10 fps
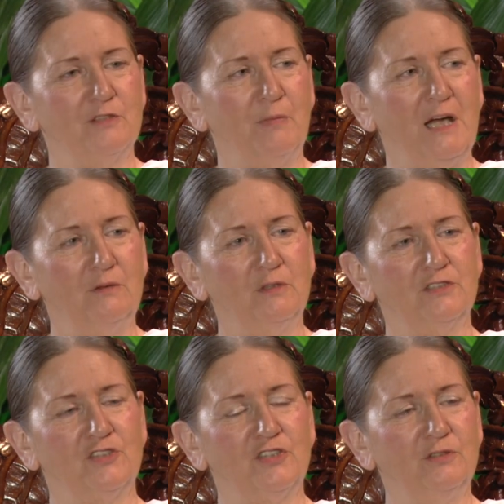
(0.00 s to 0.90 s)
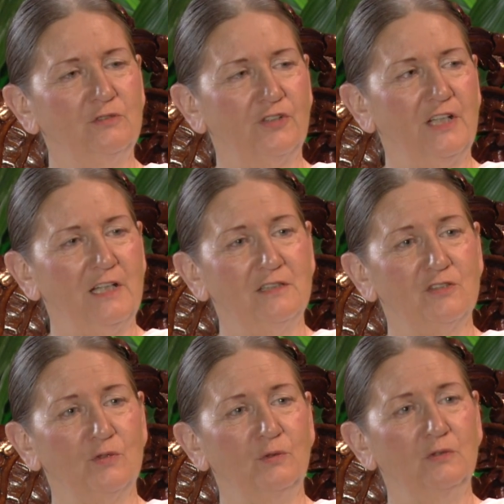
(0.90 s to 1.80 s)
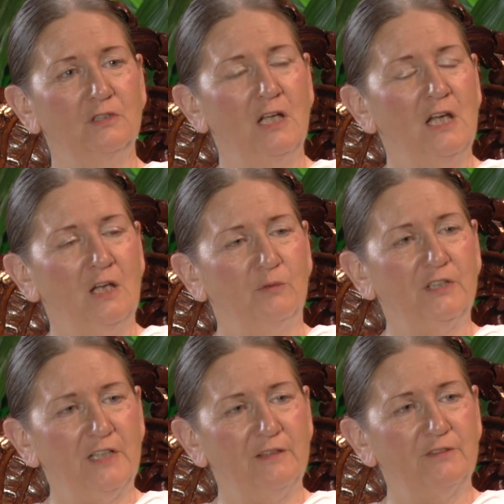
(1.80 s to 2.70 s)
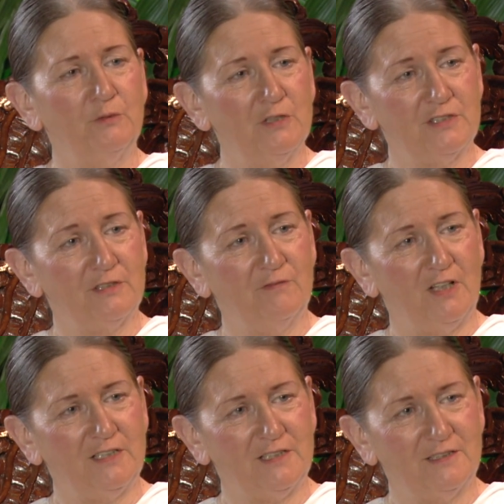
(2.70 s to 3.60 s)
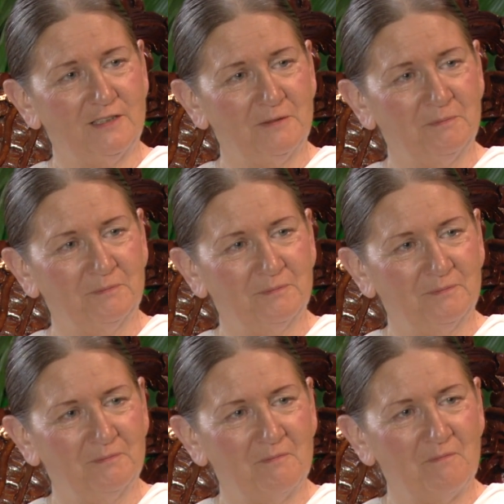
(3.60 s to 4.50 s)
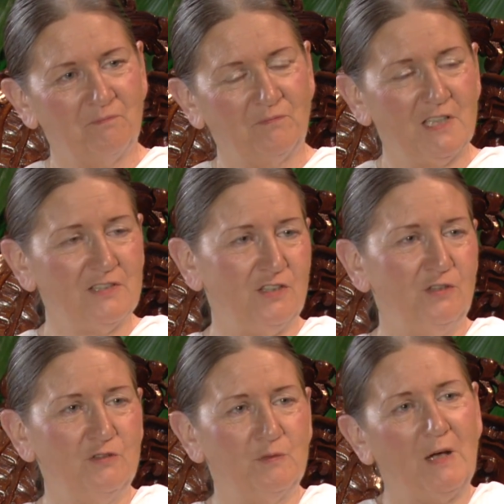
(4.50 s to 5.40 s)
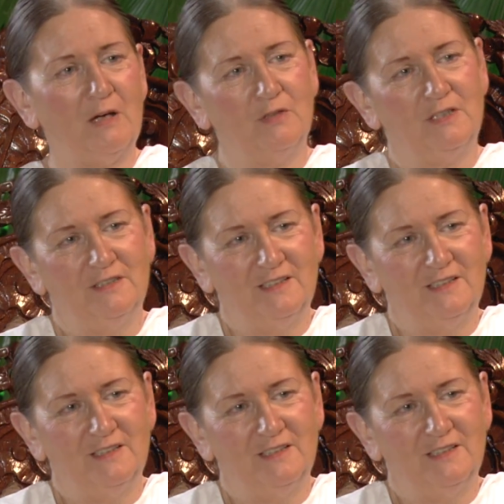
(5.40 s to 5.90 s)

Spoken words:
the power to create a school where everyone's invited. That's a huge power.